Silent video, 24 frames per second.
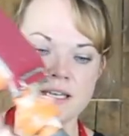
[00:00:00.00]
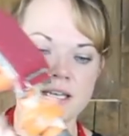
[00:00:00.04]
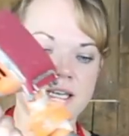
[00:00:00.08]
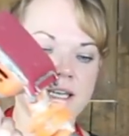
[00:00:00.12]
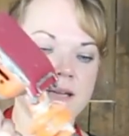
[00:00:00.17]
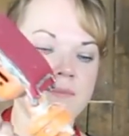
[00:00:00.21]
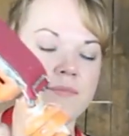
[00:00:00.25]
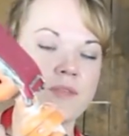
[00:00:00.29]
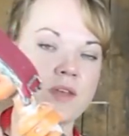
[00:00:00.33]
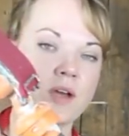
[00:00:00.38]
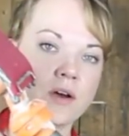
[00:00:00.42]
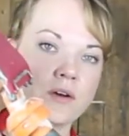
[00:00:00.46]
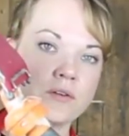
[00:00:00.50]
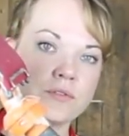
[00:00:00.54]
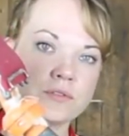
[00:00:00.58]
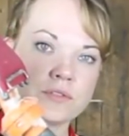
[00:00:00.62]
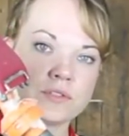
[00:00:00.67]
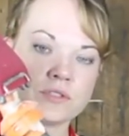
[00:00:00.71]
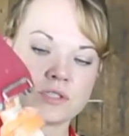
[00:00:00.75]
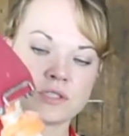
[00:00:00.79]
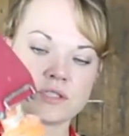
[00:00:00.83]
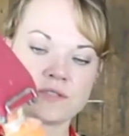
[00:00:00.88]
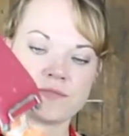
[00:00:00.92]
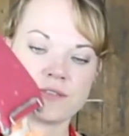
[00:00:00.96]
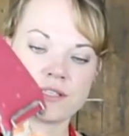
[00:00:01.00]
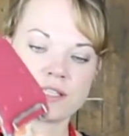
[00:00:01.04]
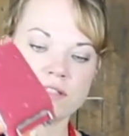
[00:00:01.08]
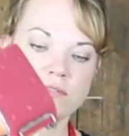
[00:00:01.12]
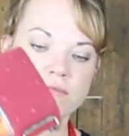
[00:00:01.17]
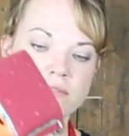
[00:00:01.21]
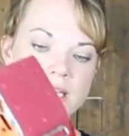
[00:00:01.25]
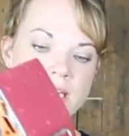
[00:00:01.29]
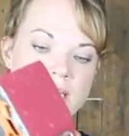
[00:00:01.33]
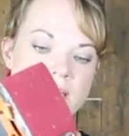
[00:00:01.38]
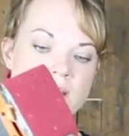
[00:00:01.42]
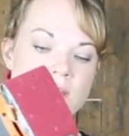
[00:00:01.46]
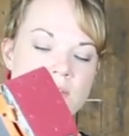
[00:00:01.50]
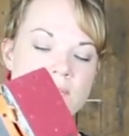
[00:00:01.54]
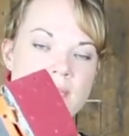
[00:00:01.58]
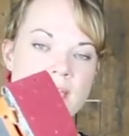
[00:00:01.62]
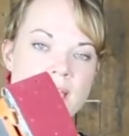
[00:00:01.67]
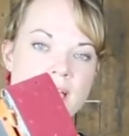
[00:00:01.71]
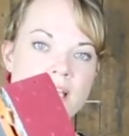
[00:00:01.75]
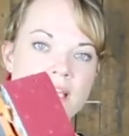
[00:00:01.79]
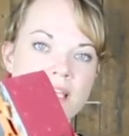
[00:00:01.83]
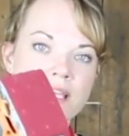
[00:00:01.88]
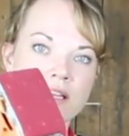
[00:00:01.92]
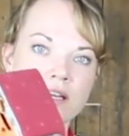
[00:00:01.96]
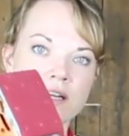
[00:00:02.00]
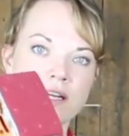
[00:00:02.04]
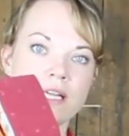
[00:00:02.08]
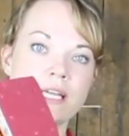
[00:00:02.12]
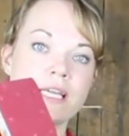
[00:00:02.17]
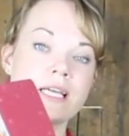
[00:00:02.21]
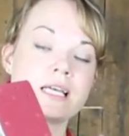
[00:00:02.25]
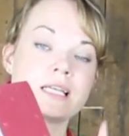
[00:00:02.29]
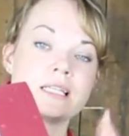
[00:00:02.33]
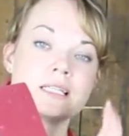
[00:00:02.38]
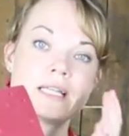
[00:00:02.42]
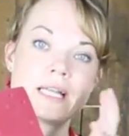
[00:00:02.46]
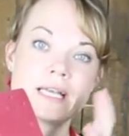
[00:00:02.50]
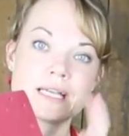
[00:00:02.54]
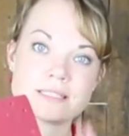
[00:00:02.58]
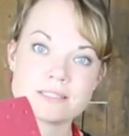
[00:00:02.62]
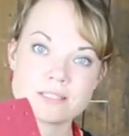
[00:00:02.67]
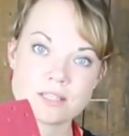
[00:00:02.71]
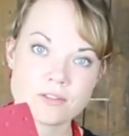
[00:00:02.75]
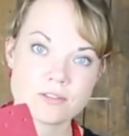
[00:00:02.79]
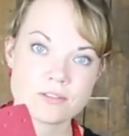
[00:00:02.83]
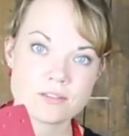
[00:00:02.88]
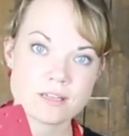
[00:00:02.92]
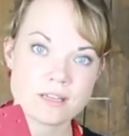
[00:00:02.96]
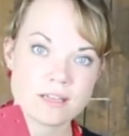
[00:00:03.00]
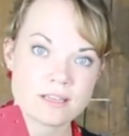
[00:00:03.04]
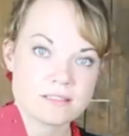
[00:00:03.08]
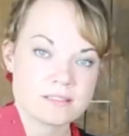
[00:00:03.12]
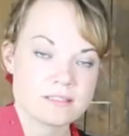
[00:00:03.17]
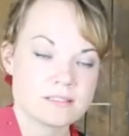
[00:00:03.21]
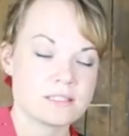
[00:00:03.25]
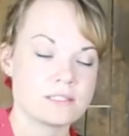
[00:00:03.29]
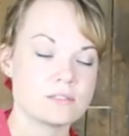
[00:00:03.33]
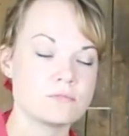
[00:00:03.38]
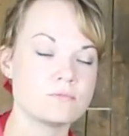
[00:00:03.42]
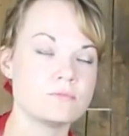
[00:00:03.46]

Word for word: Um, the hose just fits right in the back here. It collects all the dust.